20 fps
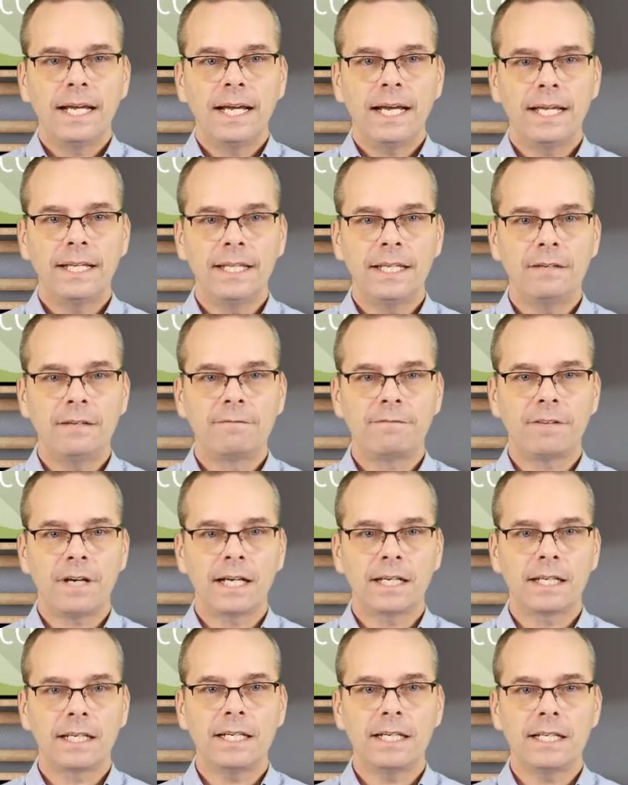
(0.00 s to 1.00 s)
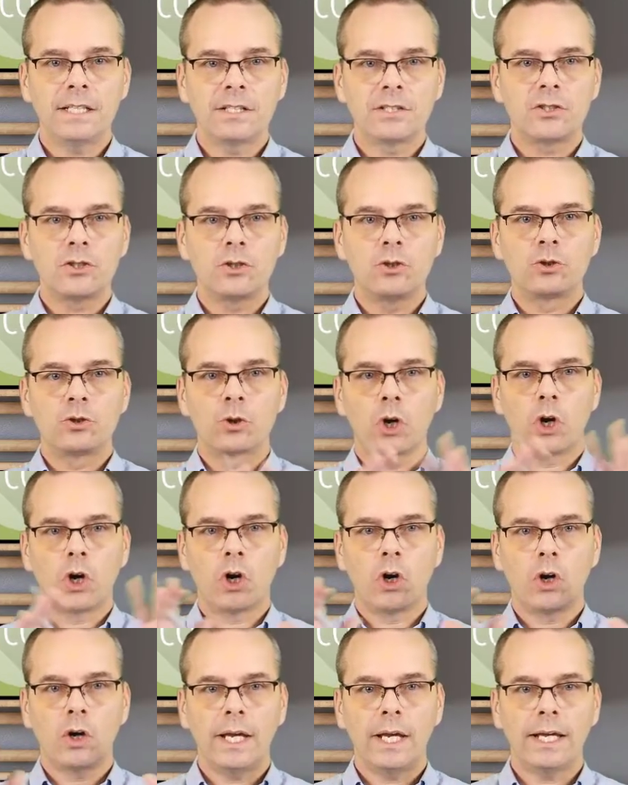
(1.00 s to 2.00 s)
And then finally is to
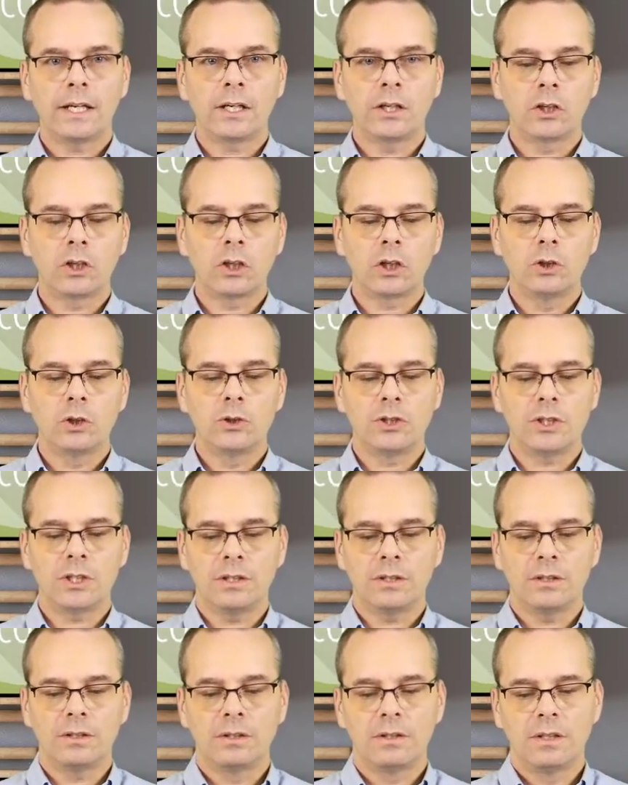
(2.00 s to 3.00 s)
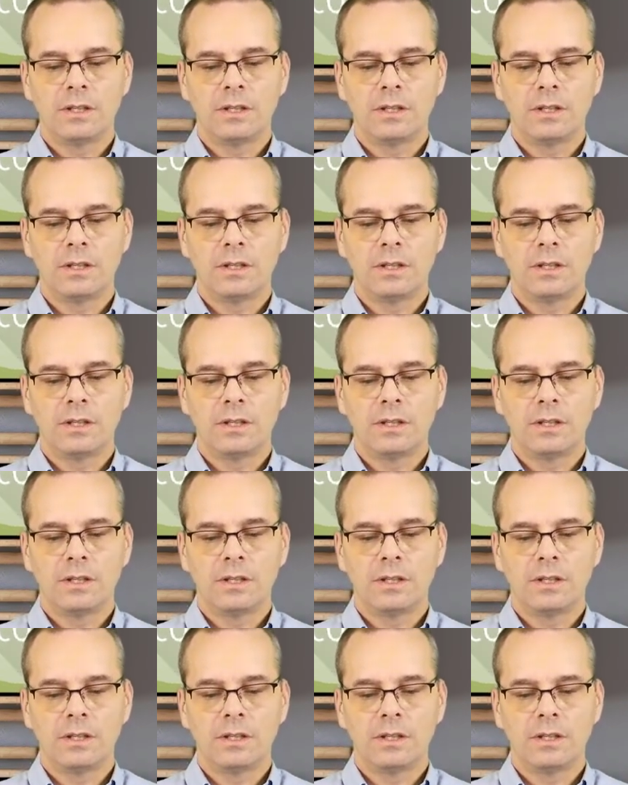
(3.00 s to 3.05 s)
draw a conclusion,